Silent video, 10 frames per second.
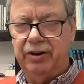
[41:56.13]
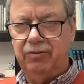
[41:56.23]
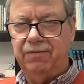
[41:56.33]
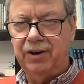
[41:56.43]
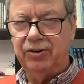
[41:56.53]
as a
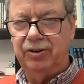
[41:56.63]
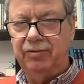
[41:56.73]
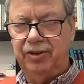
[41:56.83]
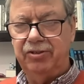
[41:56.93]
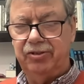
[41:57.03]
function
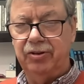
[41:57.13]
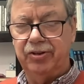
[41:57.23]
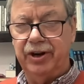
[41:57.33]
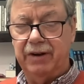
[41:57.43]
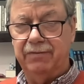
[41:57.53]
of distance
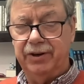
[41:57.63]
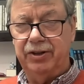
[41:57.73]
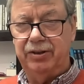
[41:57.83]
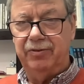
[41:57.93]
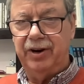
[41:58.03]
on
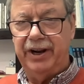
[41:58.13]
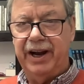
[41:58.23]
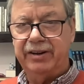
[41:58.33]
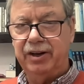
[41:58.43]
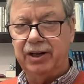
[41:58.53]
average very
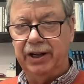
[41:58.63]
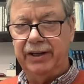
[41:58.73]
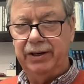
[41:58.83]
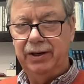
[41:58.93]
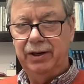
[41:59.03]

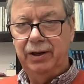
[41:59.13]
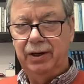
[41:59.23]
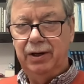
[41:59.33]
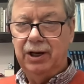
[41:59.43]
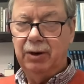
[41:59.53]
accurately.
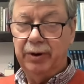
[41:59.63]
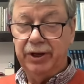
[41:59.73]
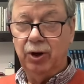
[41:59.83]
And we can